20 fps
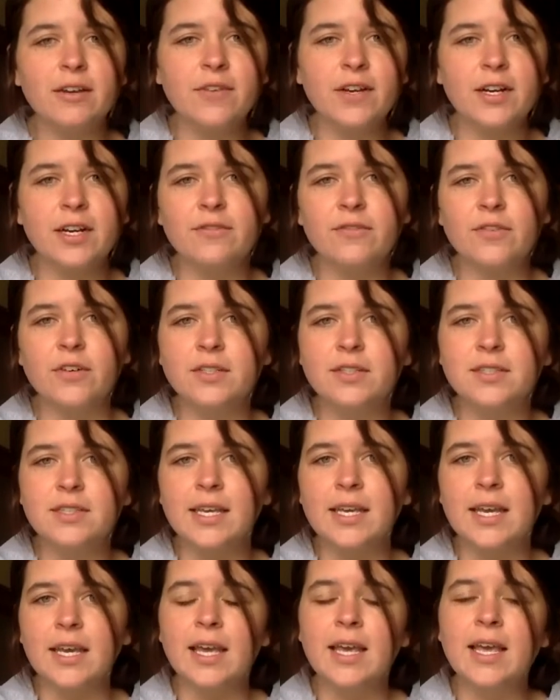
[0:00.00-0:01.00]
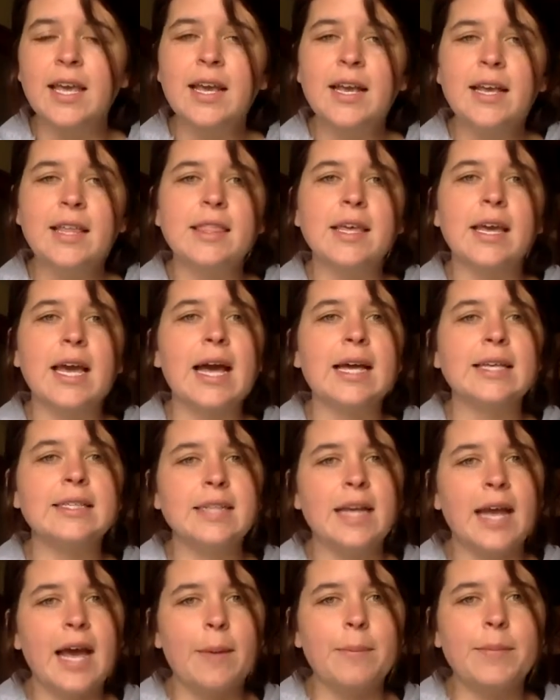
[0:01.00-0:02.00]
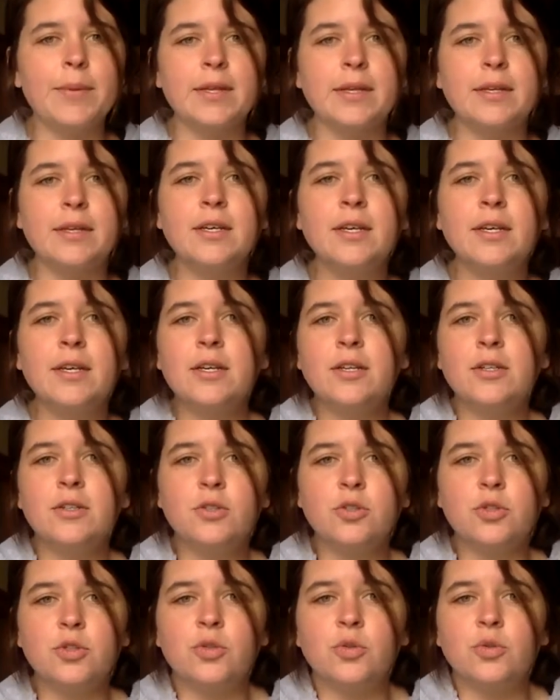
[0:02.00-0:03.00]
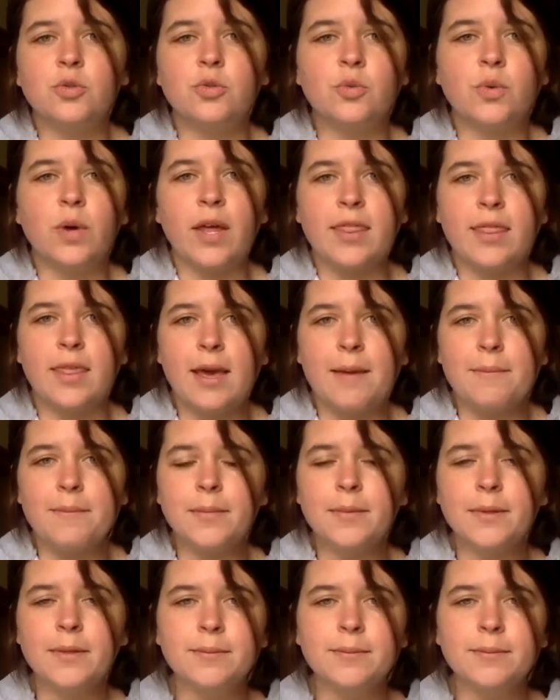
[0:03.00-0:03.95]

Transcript: very first thing that has to happen to them?